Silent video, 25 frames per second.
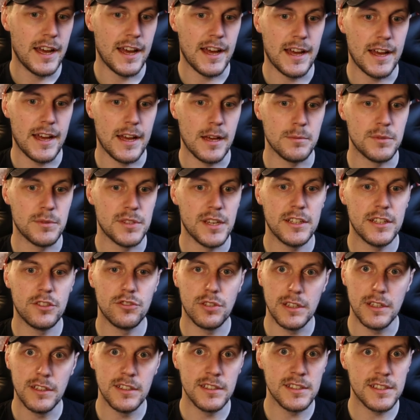say
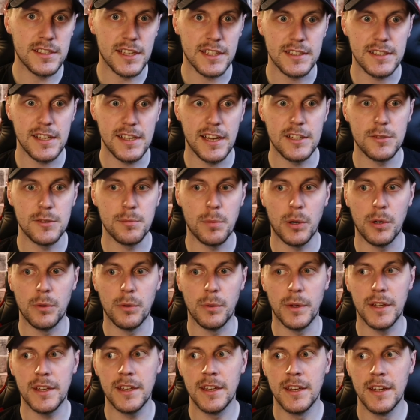training 6 days per
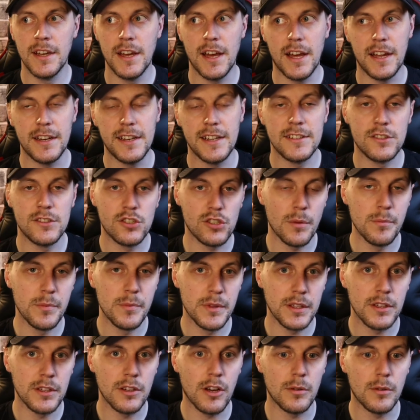week, and then
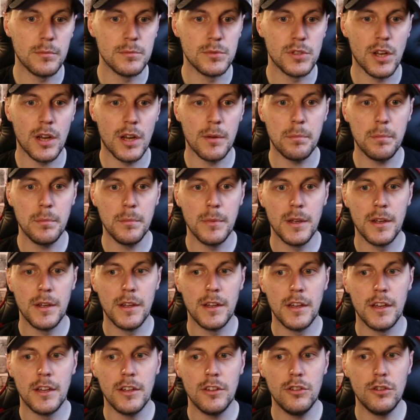something comes up,
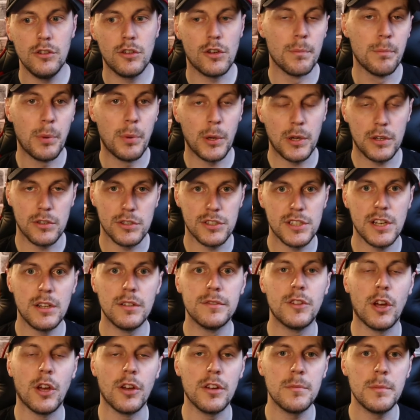you can put yourself
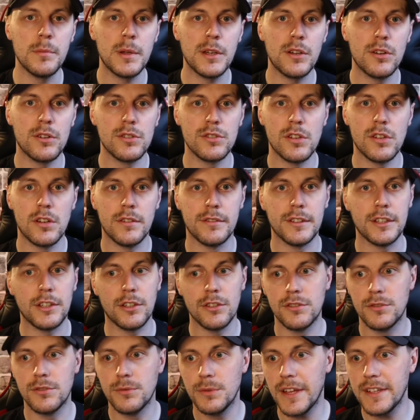down because of it.
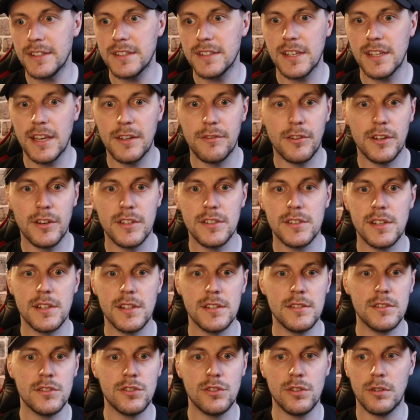Because let's say, for
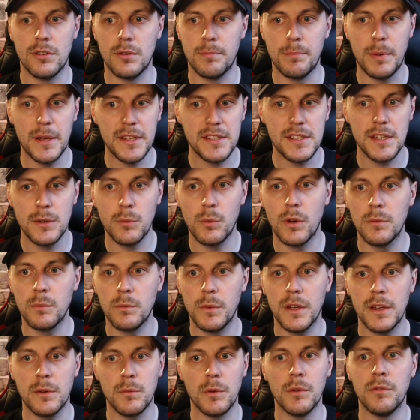instance, you're busy one
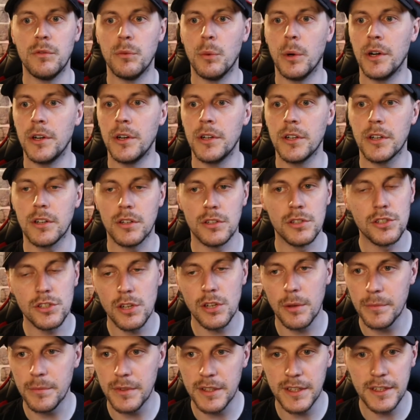week with work, or
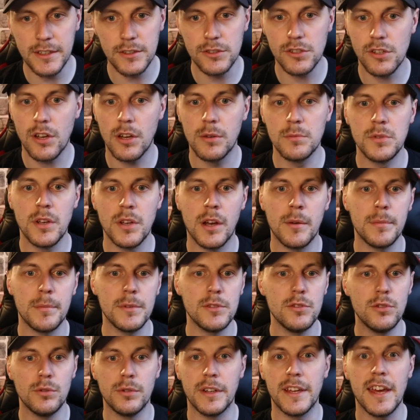something else comes up and
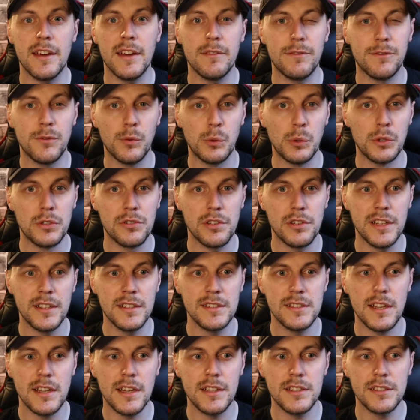you only get 4 training
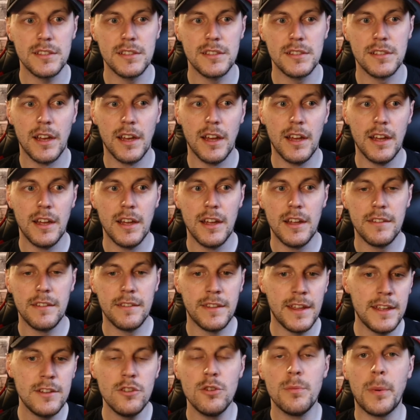sessions,
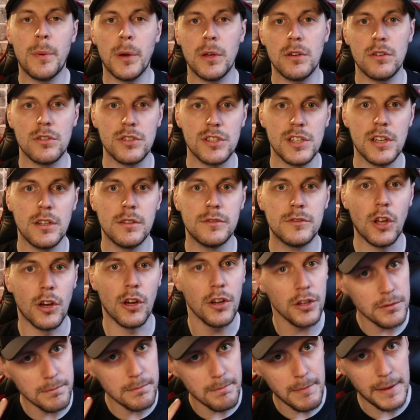then you put yourself
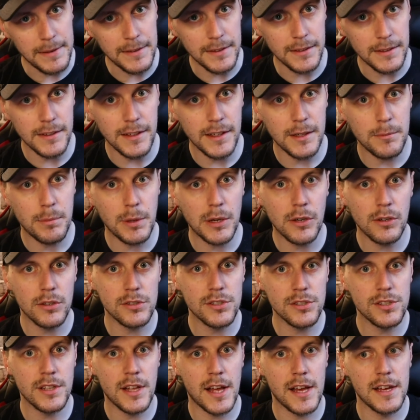down mentally because
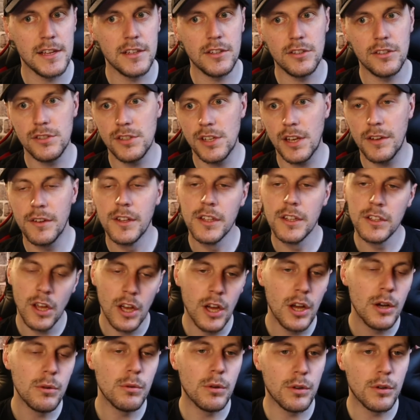of that, because you,
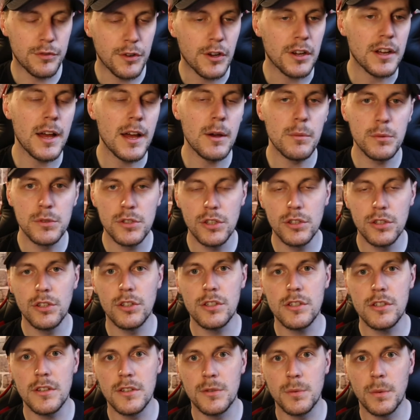well, fuck, that was a
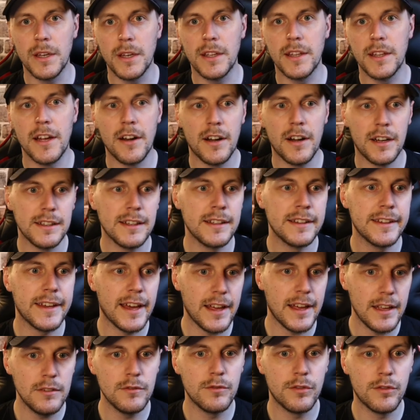useless week there, I didn't get
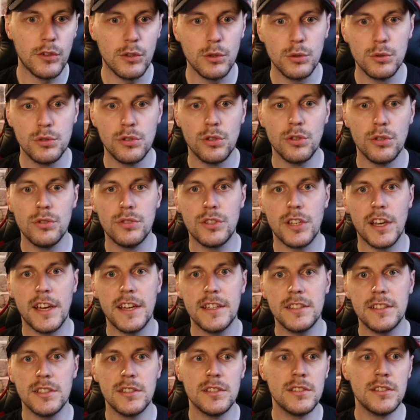in for those 2
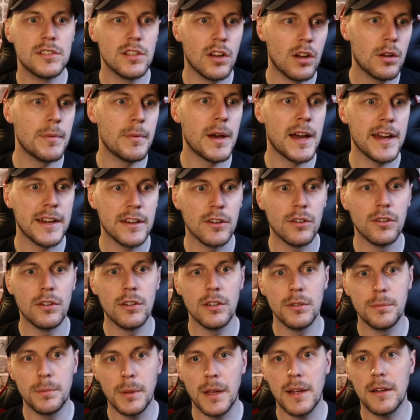sessions, oh my god,
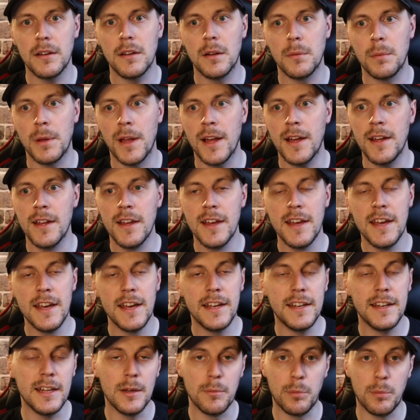blah blah blah. And
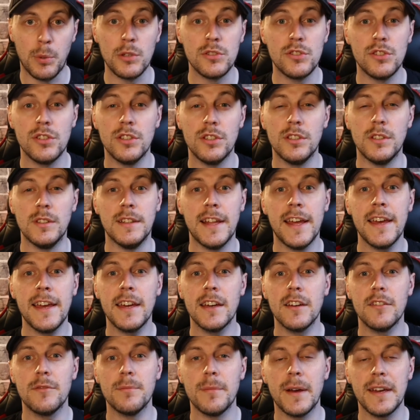then it puts you in a
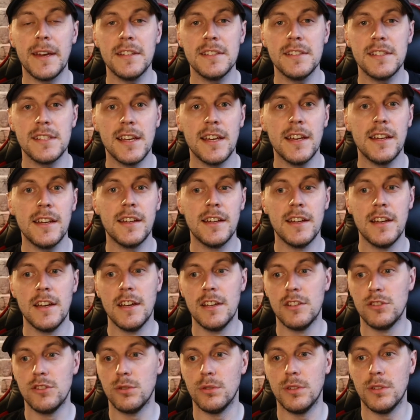negative mindset,
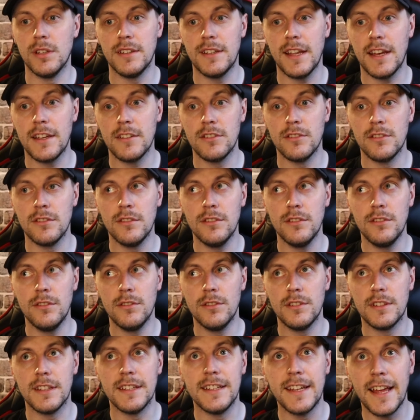so that then
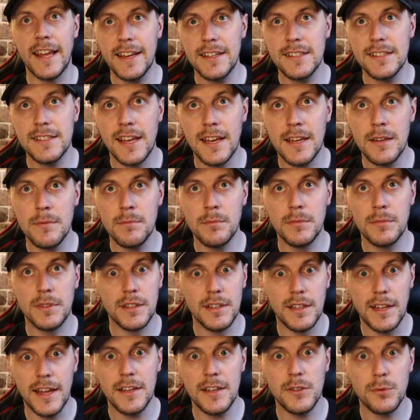the next time the
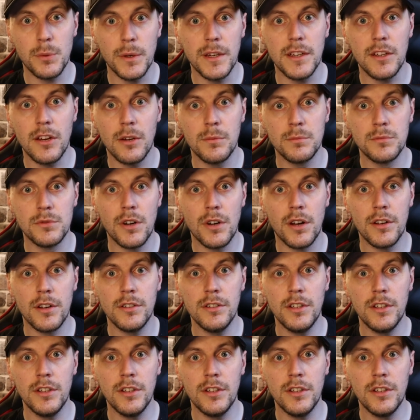next week comes round,